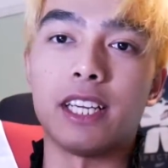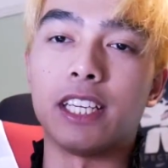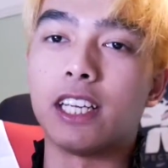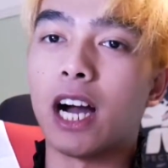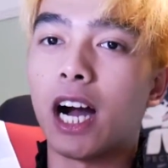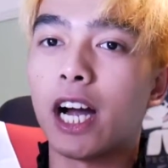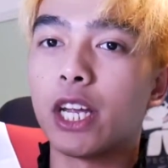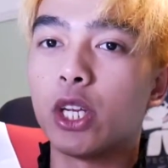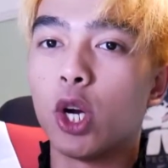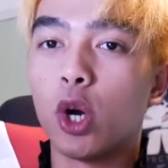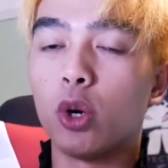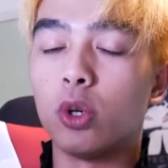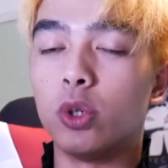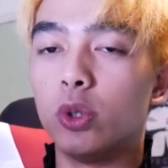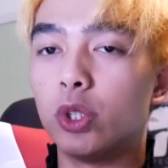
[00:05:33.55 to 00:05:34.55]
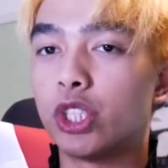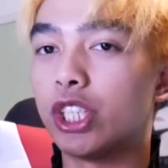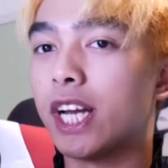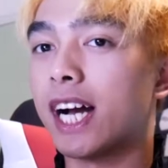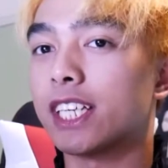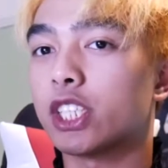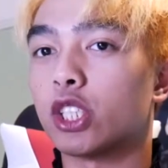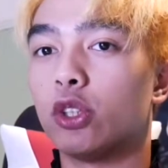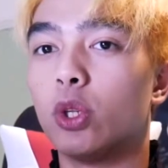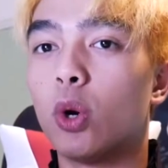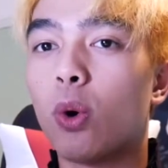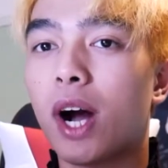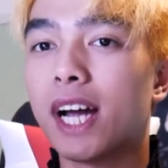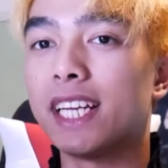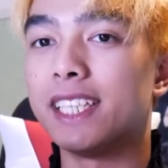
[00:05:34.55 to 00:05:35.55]
a guy who she has
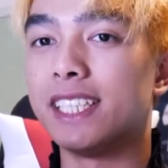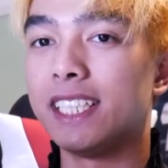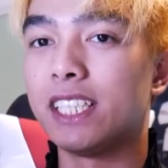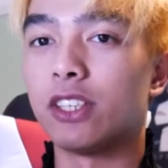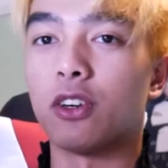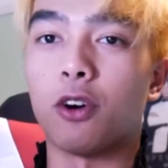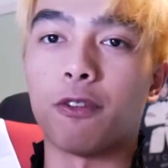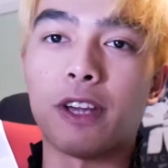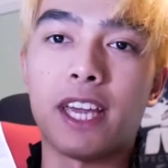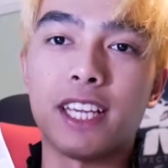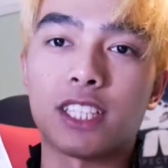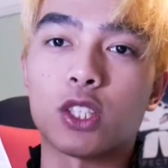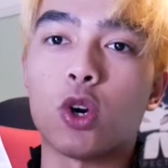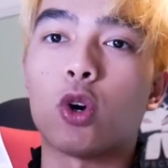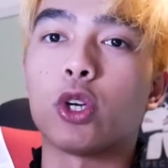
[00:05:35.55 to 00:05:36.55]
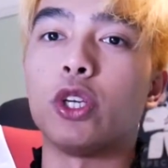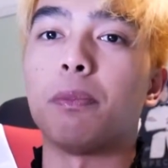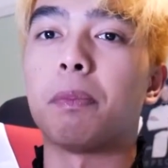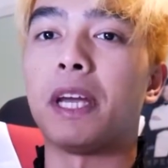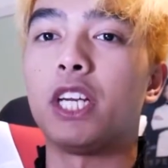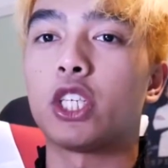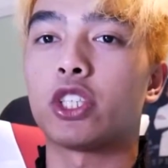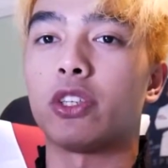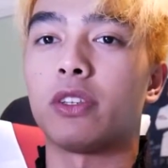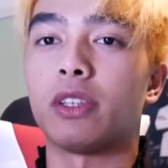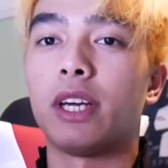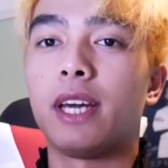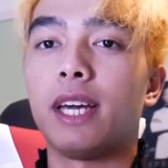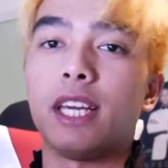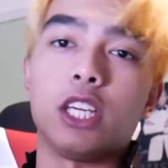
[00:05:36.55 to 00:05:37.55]
no idea of his occupation.
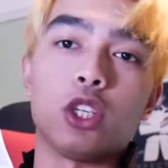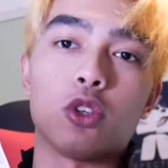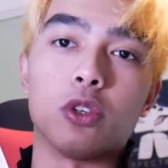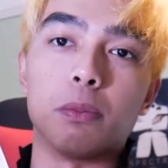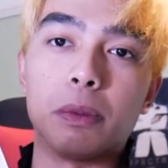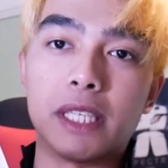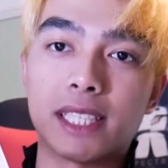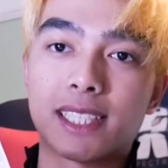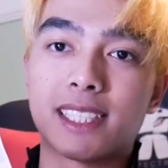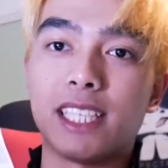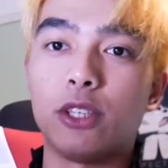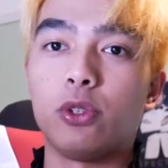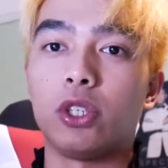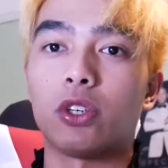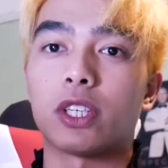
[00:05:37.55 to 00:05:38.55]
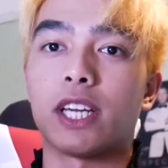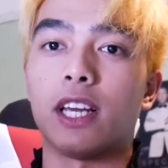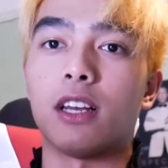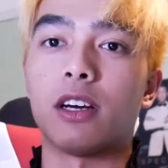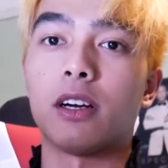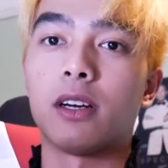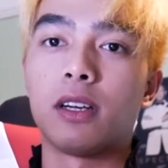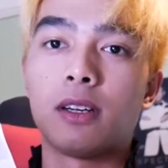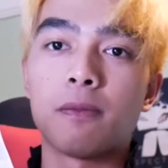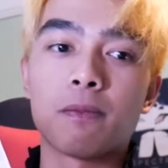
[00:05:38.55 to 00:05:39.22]
He could be a serial killer.